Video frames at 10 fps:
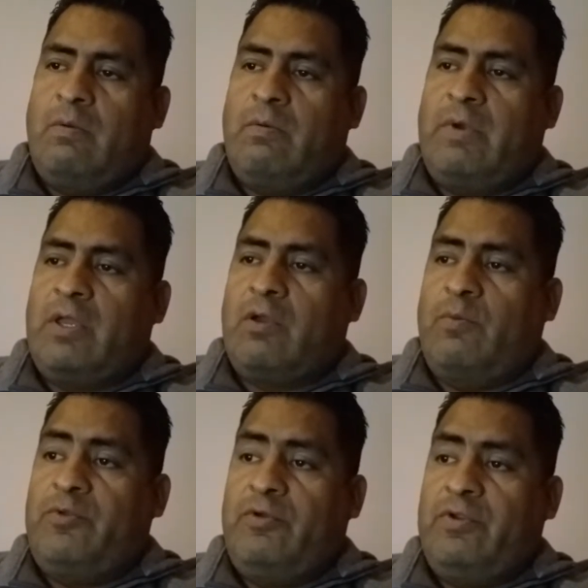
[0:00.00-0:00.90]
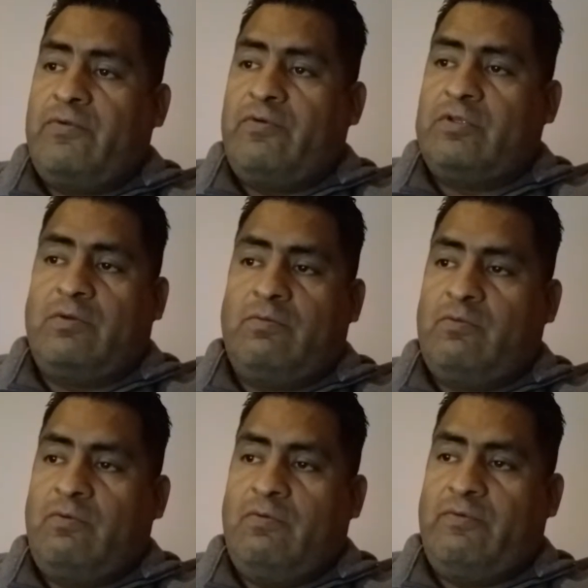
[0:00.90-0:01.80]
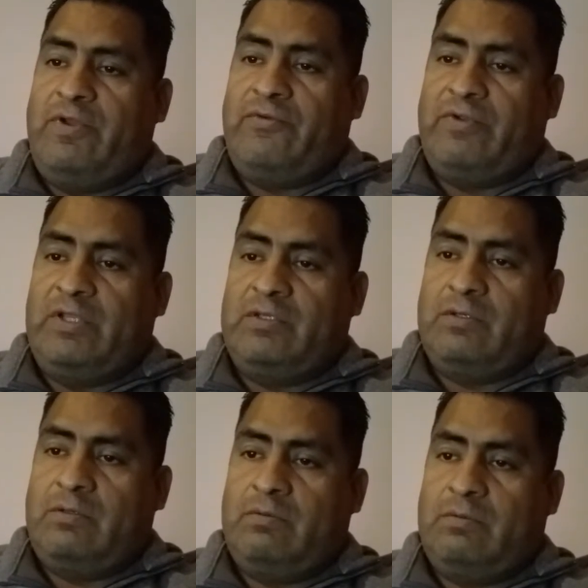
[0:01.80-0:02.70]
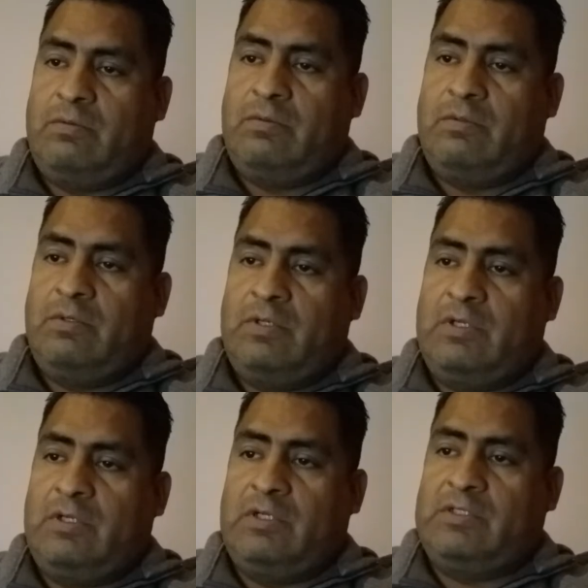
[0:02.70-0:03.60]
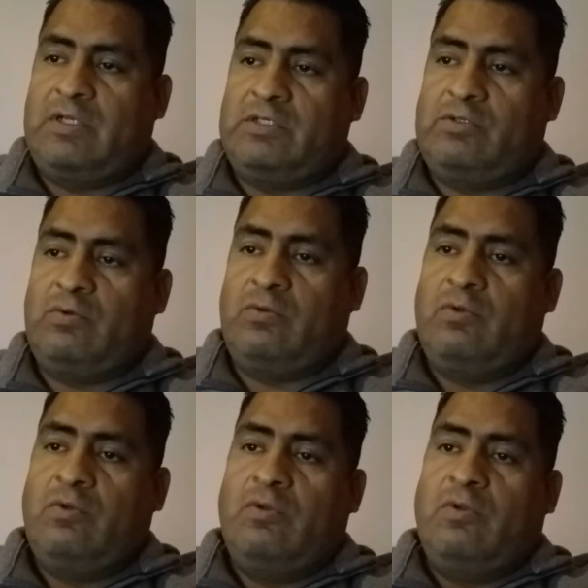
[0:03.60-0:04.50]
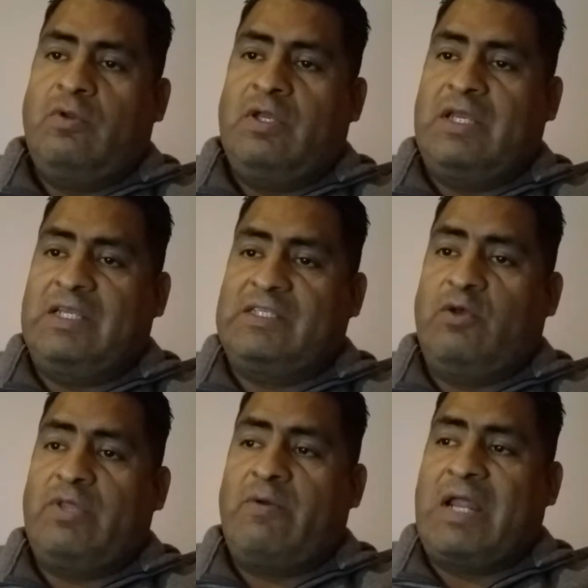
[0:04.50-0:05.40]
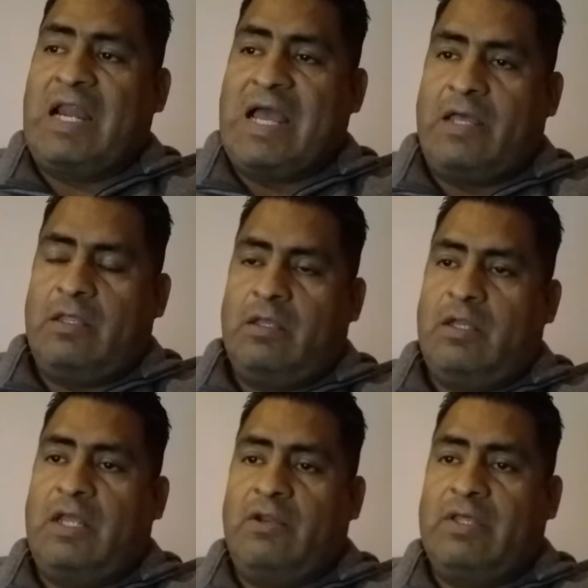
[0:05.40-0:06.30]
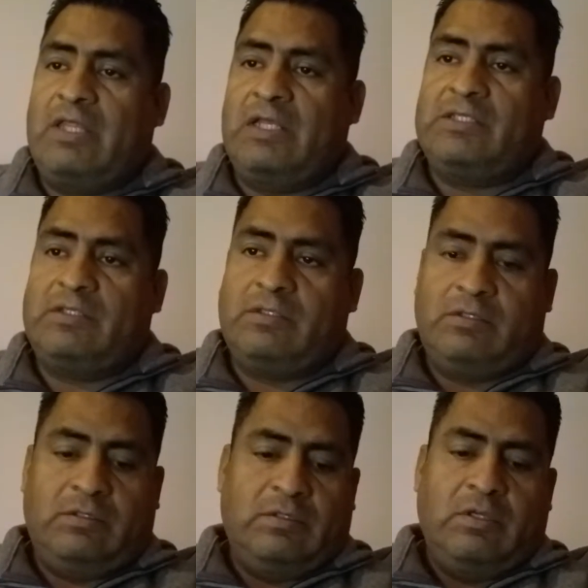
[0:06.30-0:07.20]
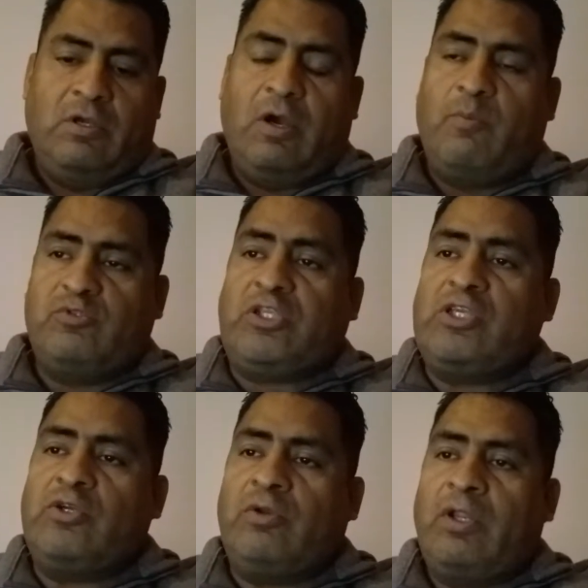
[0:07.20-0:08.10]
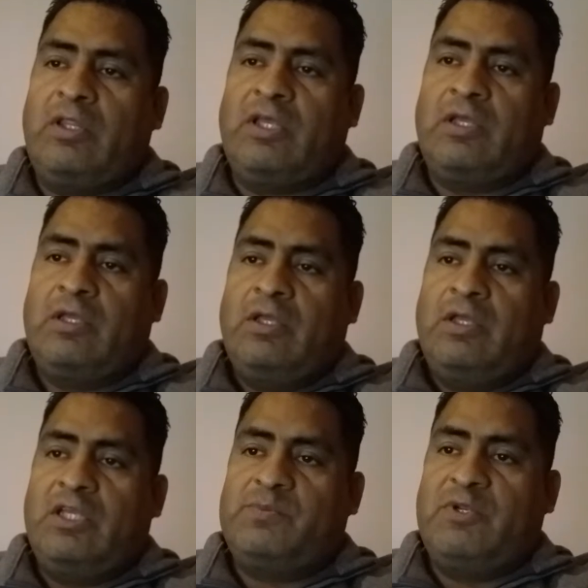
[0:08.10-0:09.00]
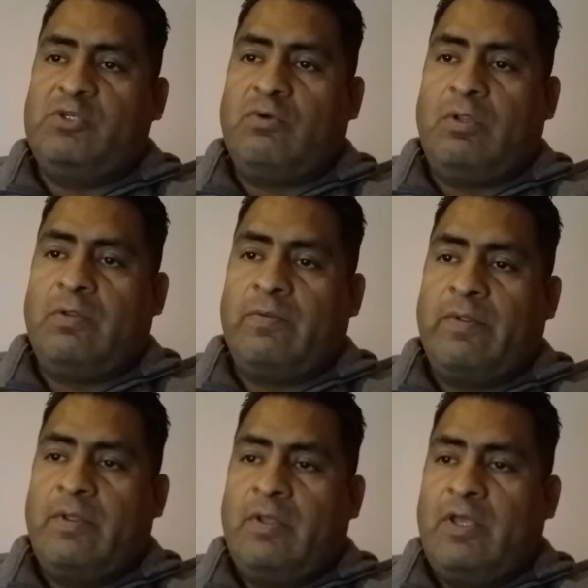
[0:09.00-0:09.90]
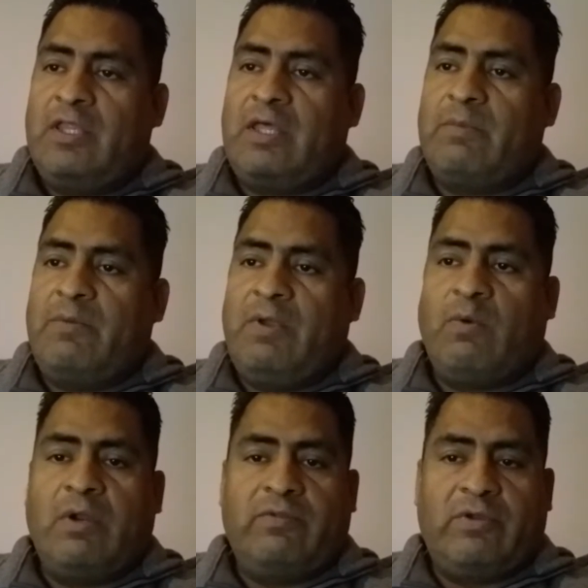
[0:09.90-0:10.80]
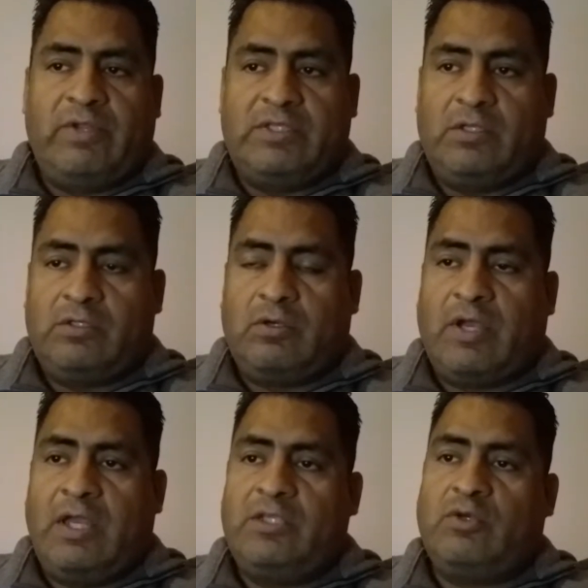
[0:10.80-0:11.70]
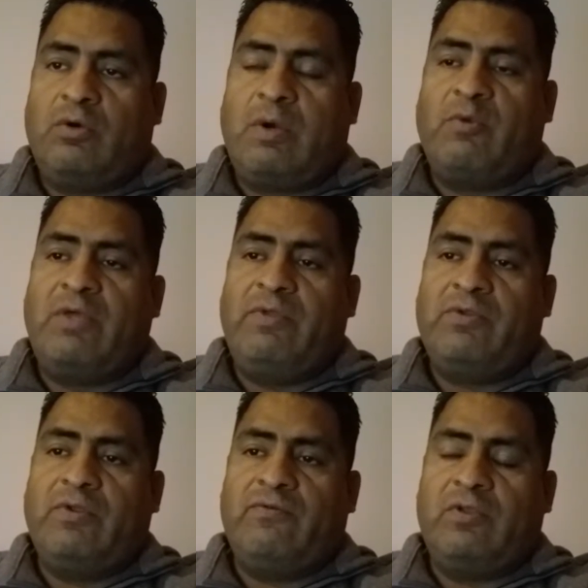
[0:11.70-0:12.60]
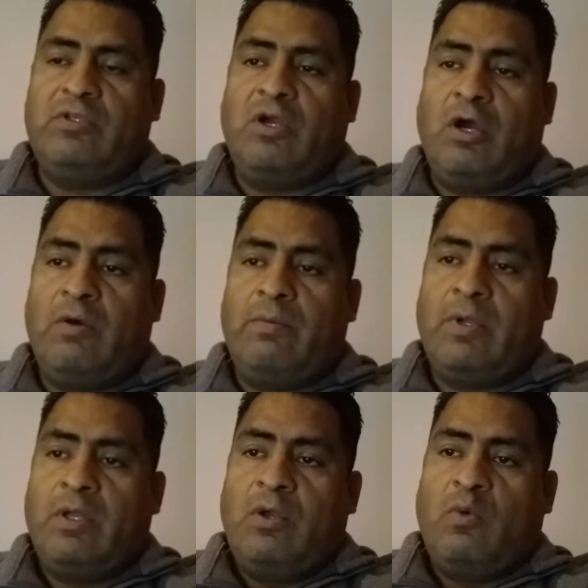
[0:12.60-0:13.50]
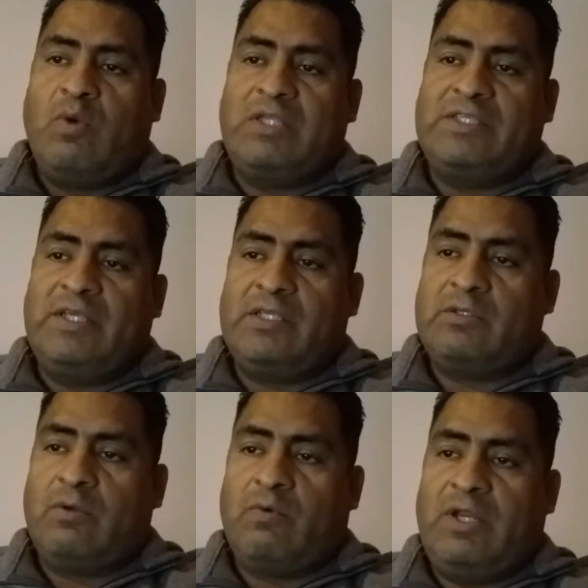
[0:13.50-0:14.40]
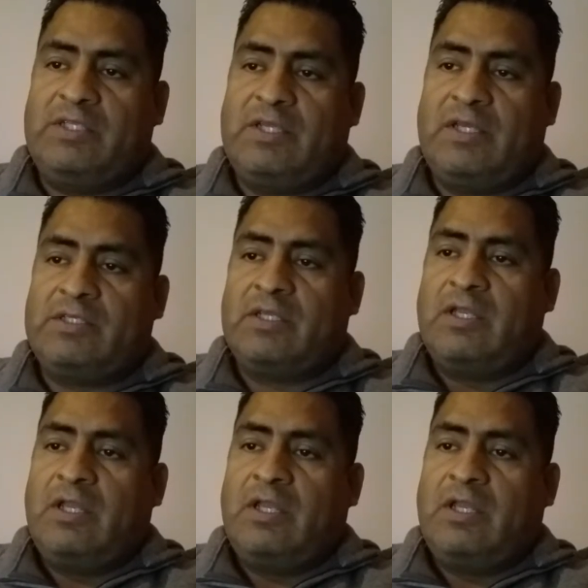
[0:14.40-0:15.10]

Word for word: my computer for some weird reason starts to slow down a lot and I know that there's opposition in the spiritual and that might be one of the reasons okay so I'm gonna be reading from Job 1 6 when it says